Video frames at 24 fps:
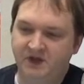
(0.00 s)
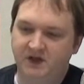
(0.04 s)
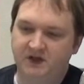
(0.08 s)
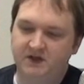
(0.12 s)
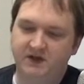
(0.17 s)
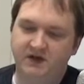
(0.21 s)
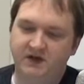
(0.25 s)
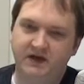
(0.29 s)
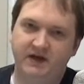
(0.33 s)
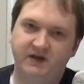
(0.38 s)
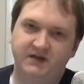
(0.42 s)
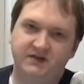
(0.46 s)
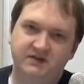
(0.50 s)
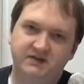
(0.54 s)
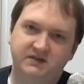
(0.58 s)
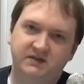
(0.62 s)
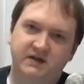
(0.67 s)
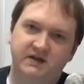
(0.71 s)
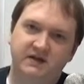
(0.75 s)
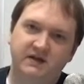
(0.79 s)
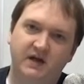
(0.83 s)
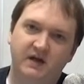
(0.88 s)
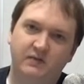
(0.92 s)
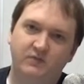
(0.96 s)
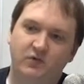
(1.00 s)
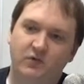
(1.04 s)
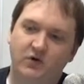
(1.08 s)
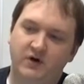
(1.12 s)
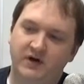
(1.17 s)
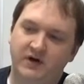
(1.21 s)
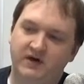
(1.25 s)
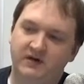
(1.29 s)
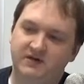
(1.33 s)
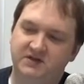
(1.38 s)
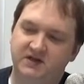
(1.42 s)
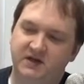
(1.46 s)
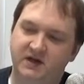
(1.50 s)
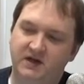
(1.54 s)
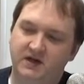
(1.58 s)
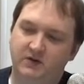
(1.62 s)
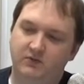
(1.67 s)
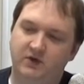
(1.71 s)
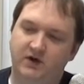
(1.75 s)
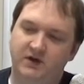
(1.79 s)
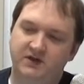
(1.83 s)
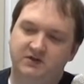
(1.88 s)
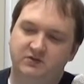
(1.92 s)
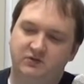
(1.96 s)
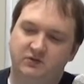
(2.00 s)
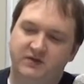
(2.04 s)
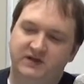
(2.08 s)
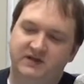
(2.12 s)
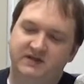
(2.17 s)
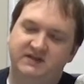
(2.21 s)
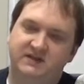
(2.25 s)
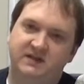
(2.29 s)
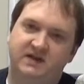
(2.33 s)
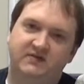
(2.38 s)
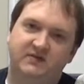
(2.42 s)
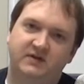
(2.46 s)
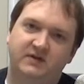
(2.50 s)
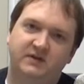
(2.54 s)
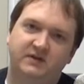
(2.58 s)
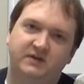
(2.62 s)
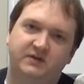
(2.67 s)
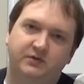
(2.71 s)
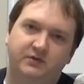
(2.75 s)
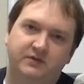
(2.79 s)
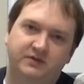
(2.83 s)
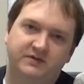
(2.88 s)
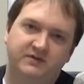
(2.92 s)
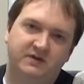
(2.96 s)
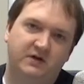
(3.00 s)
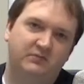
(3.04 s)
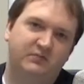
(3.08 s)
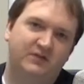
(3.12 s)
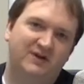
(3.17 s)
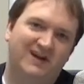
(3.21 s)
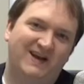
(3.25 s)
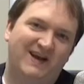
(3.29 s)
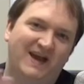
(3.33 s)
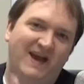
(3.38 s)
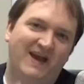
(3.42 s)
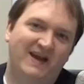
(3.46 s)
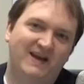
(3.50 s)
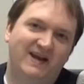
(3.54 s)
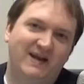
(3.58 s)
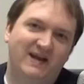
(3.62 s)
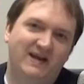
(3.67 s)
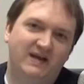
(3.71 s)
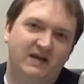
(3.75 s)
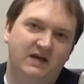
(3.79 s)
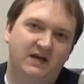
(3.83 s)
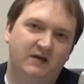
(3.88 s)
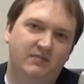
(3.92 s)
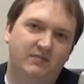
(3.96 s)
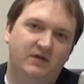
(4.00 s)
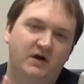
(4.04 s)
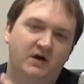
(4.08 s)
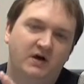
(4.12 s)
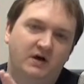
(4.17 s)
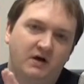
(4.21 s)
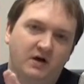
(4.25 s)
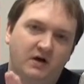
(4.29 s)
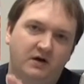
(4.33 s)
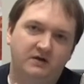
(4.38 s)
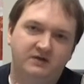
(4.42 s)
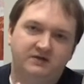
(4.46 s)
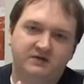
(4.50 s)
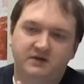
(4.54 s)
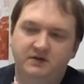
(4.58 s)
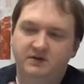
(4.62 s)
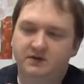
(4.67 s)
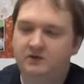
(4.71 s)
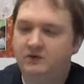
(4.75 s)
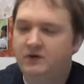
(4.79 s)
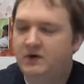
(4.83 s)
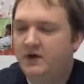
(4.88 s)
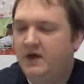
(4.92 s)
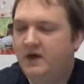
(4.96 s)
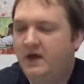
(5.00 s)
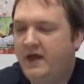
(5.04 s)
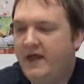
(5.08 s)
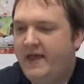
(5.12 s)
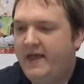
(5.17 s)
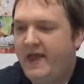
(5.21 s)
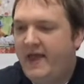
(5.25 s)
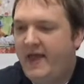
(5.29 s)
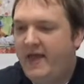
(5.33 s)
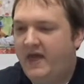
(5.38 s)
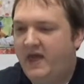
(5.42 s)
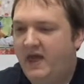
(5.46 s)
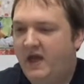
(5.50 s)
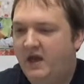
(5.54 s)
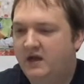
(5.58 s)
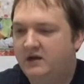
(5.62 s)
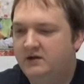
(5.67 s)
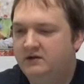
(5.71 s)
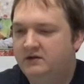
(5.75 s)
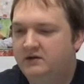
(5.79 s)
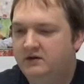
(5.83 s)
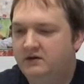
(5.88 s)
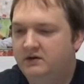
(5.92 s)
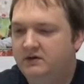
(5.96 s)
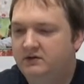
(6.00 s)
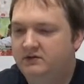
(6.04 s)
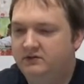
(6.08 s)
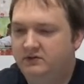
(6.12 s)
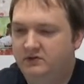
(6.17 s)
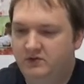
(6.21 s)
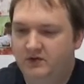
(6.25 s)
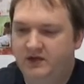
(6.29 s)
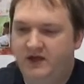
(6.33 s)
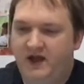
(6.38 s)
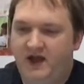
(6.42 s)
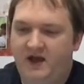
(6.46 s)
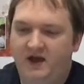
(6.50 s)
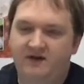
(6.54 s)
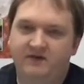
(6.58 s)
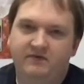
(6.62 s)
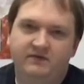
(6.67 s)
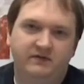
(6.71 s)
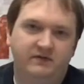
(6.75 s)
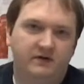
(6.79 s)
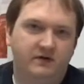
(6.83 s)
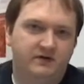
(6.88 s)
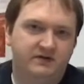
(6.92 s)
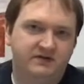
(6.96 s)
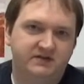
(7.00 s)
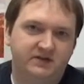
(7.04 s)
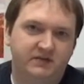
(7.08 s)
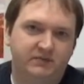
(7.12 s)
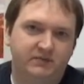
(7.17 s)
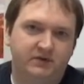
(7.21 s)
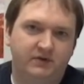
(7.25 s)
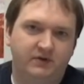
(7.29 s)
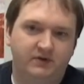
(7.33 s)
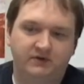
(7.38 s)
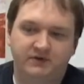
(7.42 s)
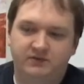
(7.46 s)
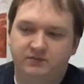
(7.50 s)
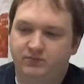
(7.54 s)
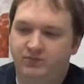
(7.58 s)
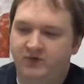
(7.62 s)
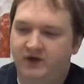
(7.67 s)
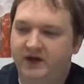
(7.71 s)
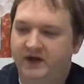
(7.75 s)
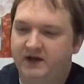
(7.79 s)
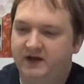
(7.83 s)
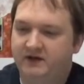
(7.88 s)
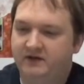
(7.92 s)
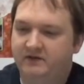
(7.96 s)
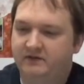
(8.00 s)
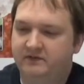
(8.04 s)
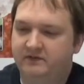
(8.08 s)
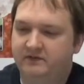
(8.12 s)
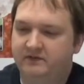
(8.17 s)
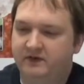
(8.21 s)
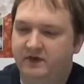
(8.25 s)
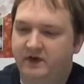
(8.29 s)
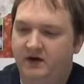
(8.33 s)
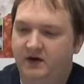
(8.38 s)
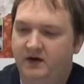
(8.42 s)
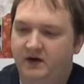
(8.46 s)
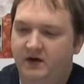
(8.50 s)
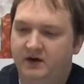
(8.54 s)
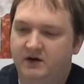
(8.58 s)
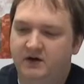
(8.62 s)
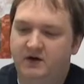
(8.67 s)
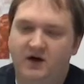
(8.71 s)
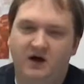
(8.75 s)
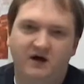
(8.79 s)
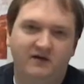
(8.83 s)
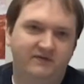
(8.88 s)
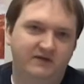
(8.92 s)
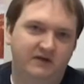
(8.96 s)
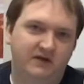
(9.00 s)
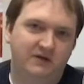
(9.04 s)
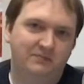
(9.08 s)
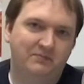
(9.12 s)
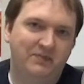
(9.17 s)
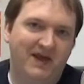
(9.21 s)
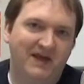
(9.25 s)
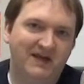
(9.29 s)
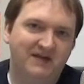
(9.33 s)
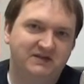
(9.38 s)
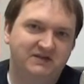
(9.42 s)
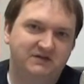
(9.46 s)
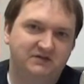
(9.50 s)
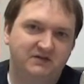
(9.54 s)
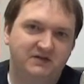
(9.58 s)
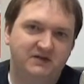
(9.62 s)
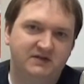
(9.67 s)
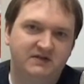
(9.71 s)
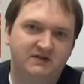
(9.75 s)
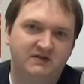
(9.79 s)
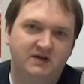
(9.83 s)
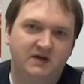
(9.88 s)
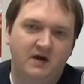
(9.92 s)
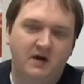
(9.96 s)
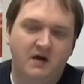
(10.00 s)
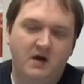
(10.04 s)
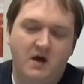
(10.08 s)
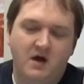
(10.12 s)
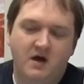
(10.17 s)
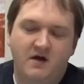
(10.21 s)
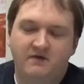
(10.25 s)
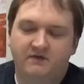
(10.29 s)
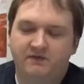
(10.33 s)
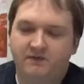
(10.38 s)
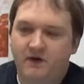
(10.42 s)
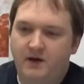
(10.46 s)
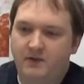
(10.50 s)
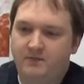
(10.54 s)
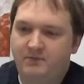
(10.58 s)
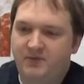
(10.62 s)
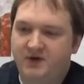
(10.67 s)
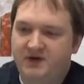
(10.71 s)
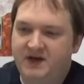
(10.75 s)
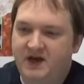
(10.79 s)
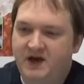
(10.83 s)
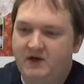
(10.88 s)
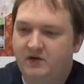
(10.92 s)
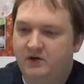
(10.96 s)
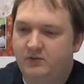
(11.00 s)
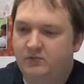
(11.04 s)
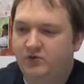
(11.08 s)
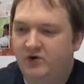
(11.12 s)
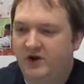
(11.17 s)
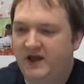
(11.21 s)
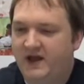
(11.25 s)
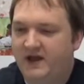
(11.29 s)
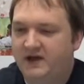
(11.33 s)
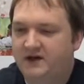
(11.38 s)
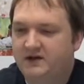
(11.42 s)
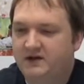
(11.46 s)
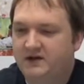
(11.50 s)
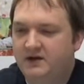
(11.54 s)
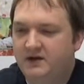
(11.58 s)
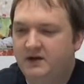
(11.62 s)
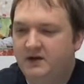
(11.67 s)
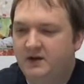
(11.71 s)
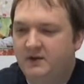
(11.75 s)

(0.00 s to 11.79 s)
Then again, Sunday morning, January 27th, doors open at 8 a.m. also, and going to have a similar spread of coffee and pastries from Panera Bread.